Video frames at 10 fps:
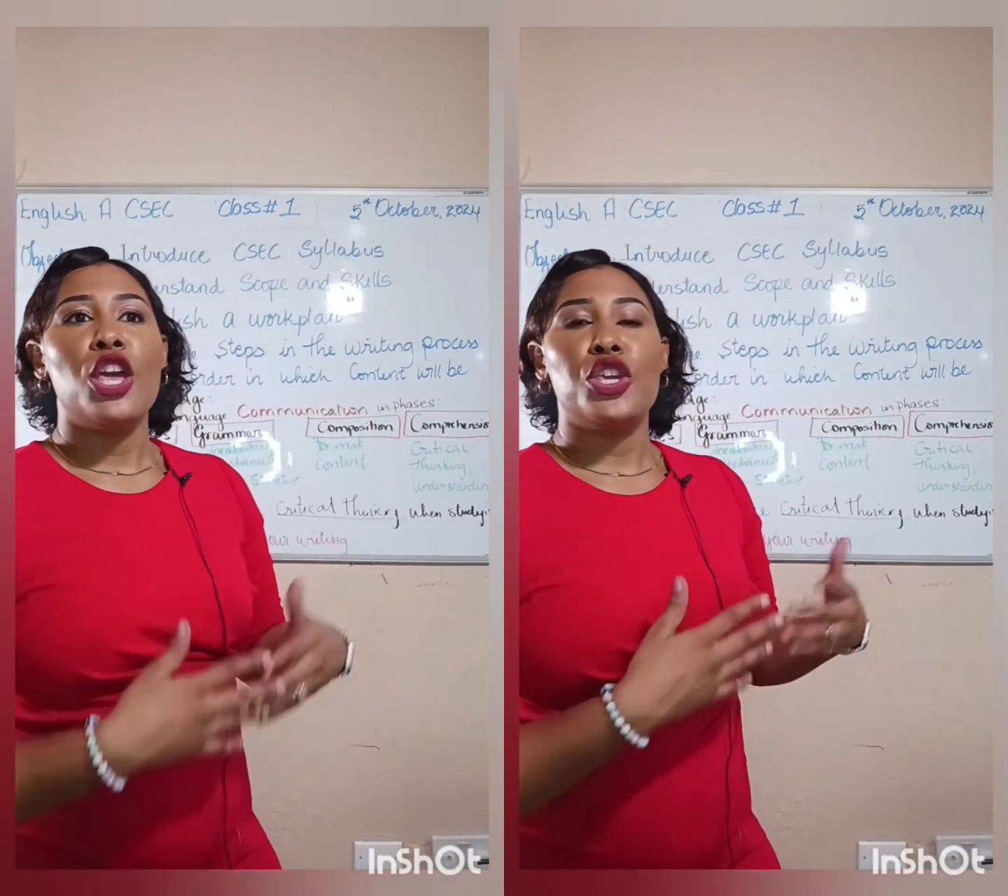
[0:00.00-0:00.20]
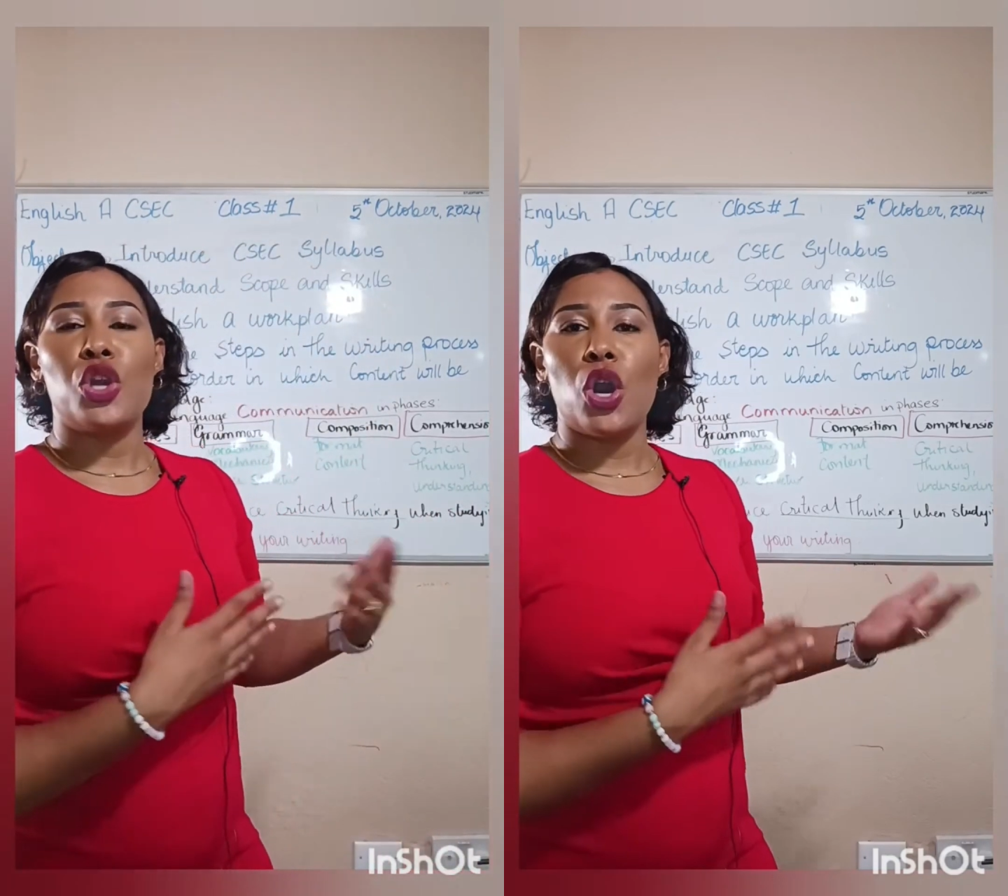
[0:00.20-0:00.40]

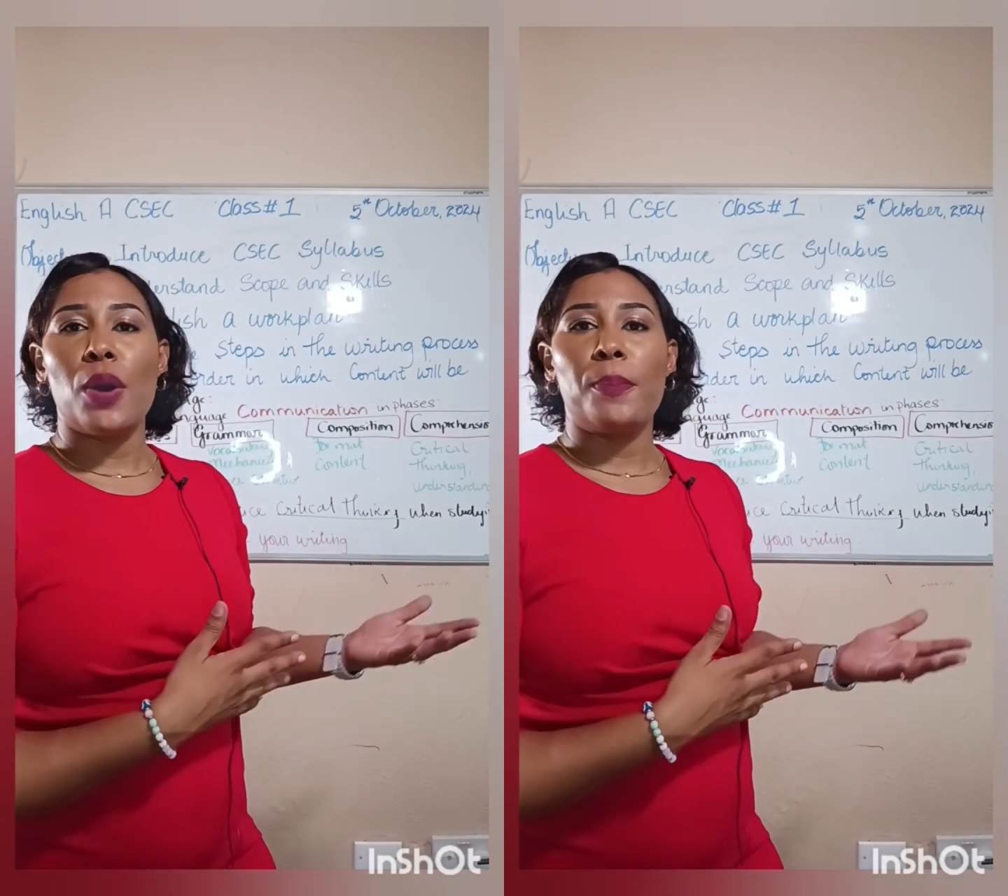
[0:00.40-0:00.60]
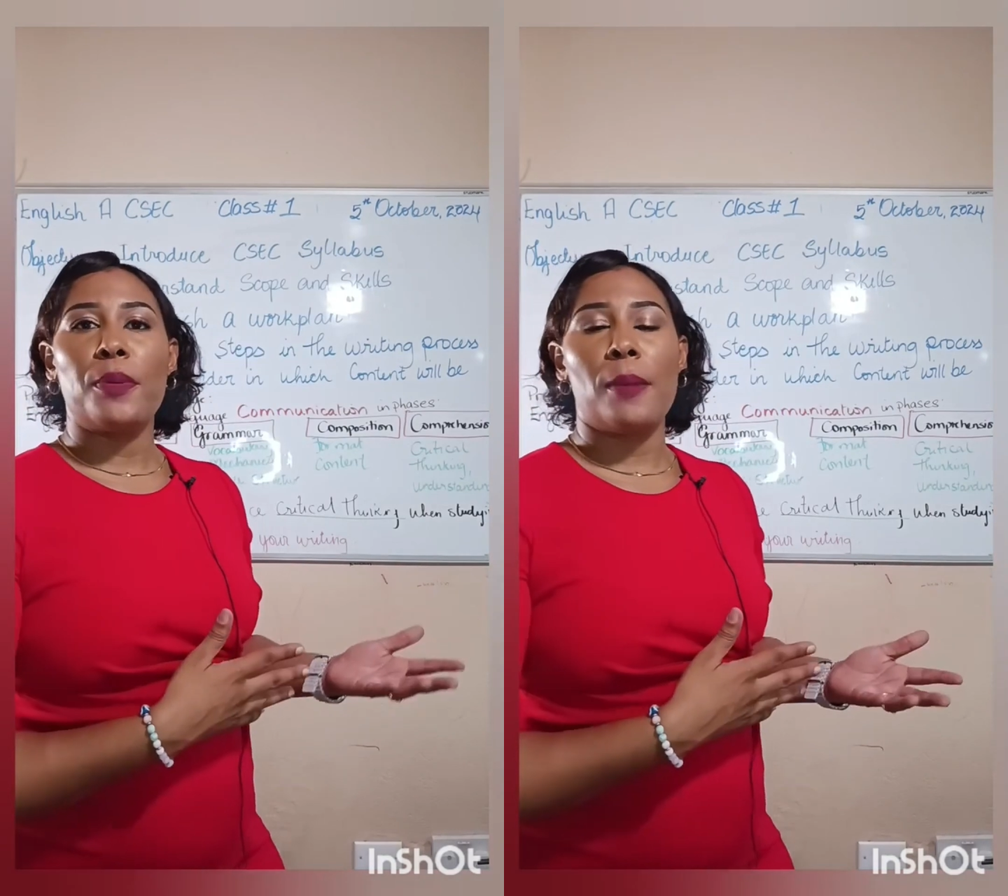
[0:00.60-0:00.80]

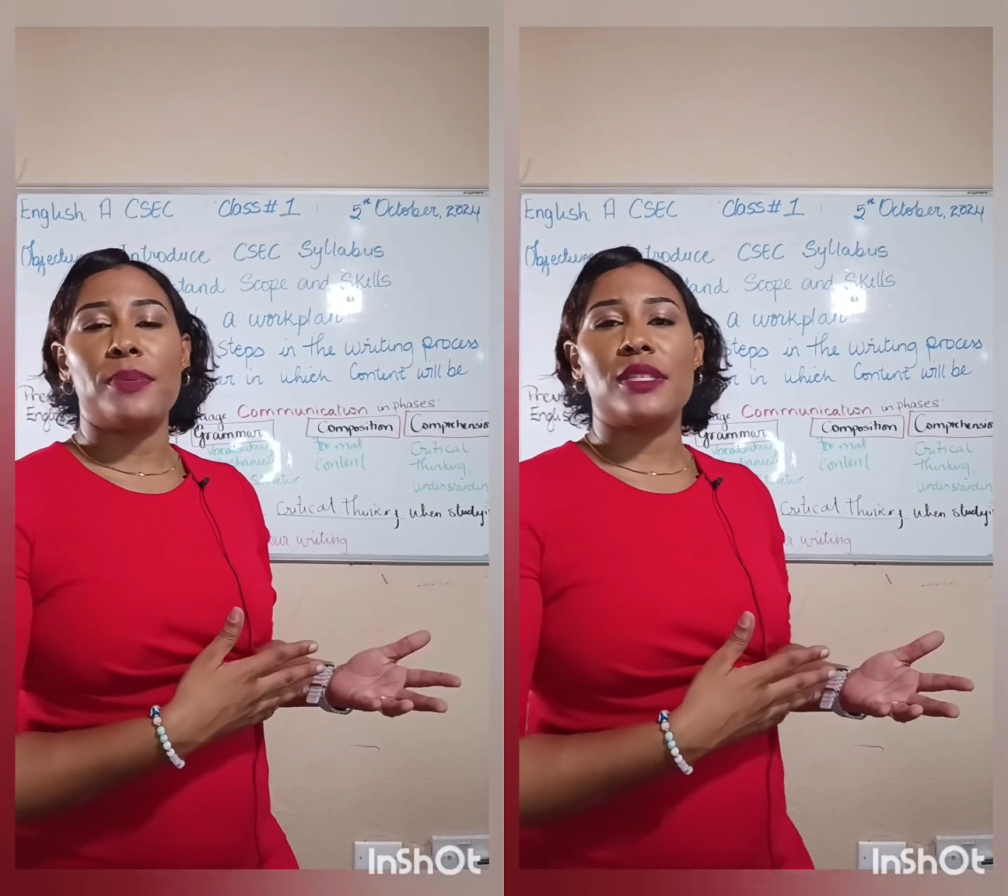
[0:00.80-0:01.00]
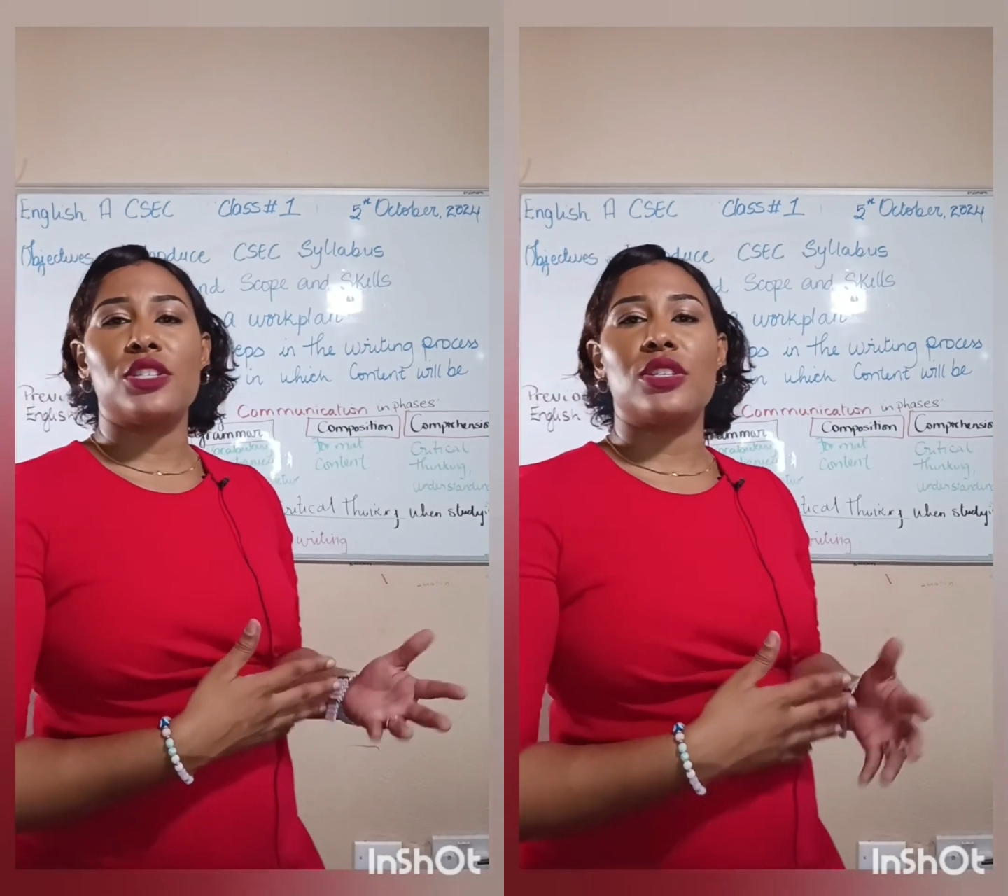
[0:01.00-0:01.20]
your
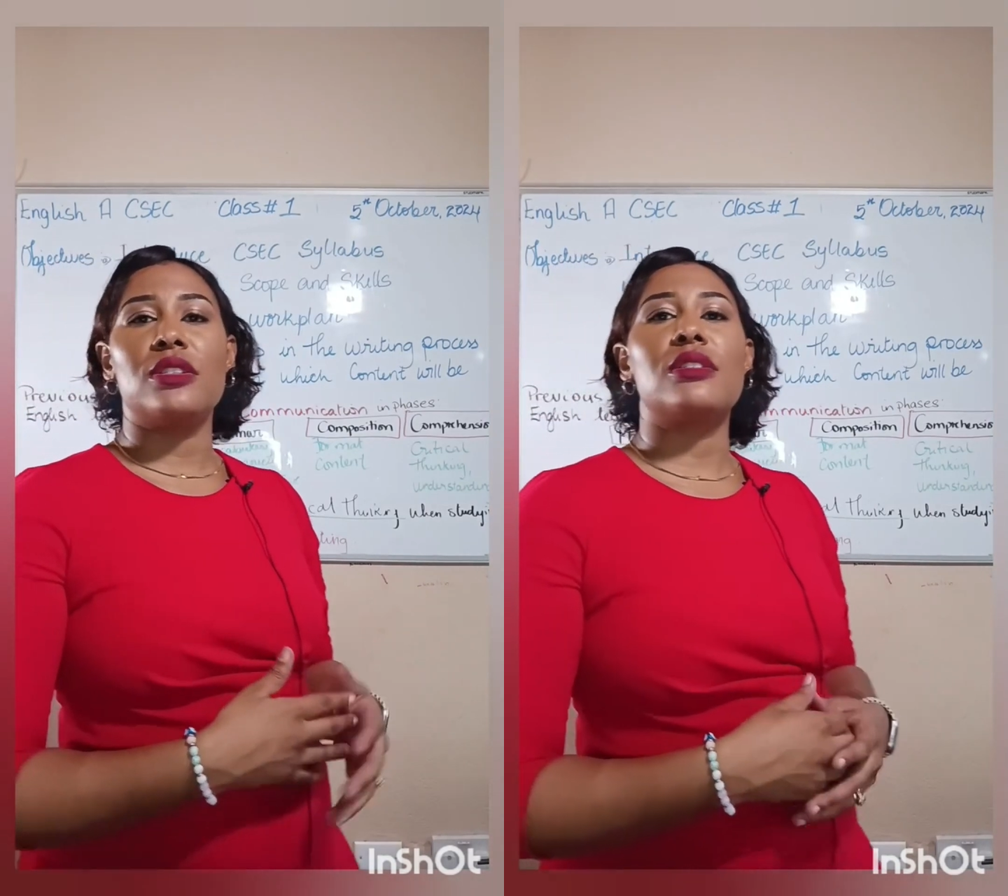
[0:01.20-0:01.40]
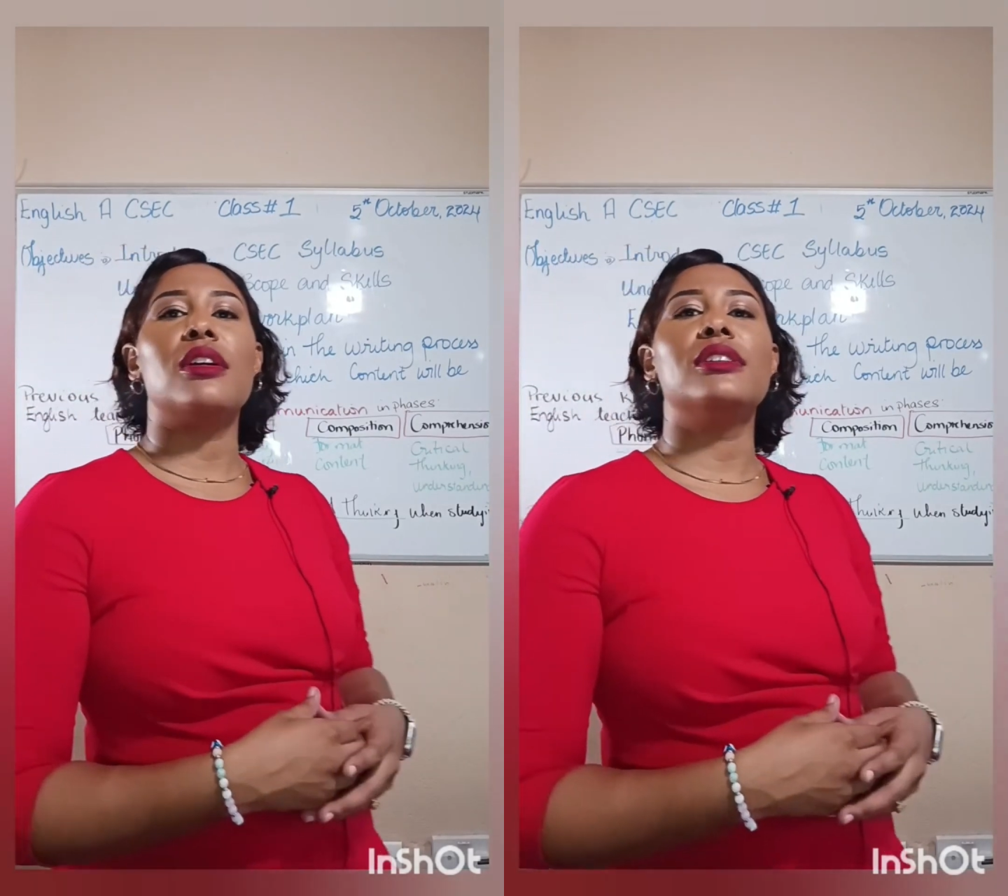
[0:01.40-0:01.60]

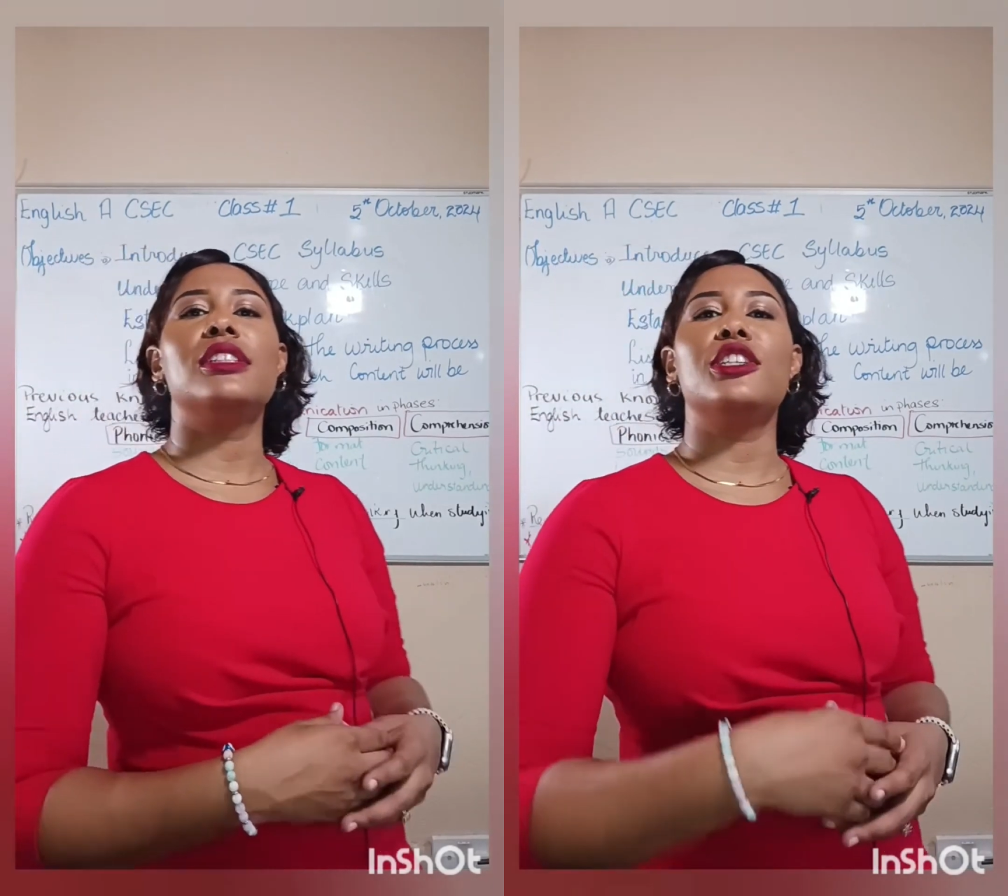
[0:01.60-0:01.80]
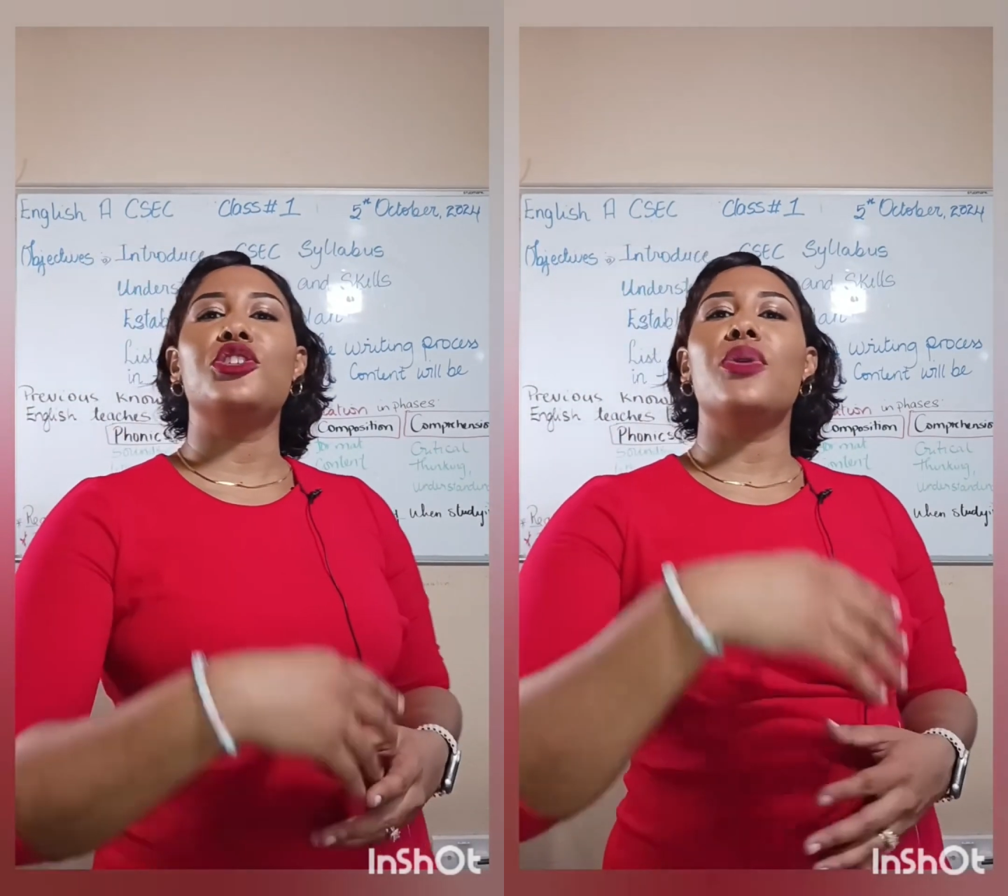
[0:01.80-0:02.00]
compositions
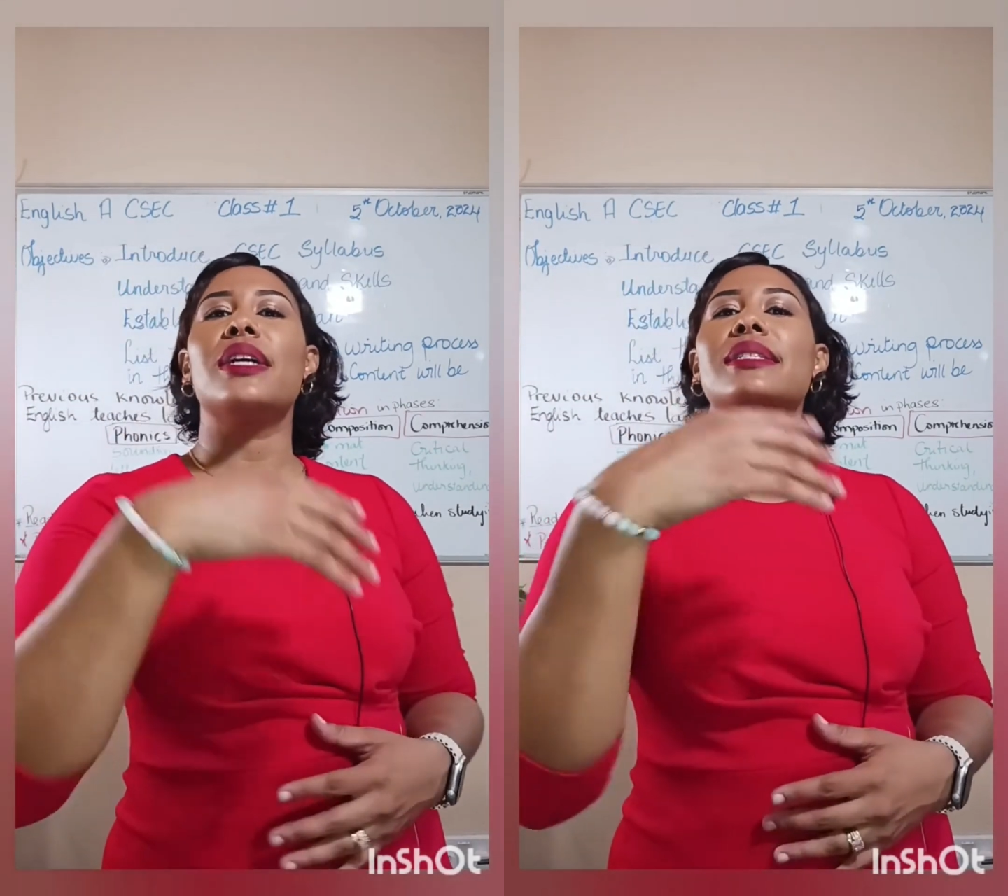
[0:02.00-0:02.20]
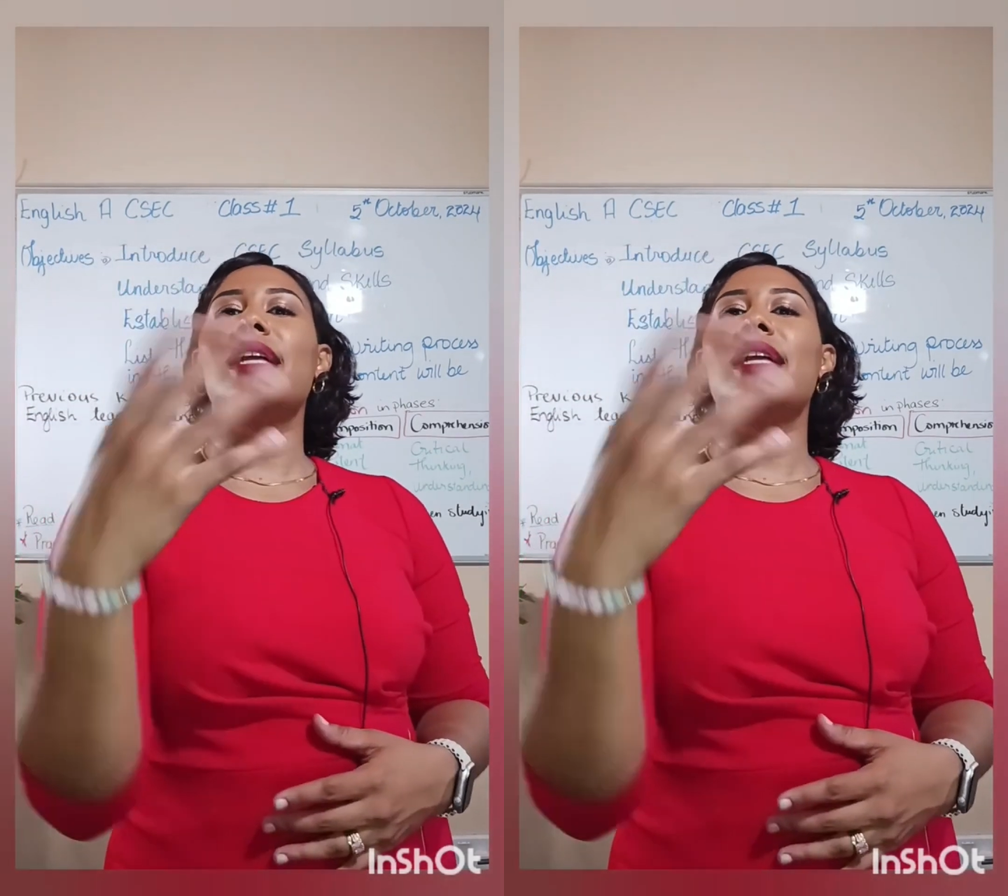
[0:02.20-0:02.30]
until you are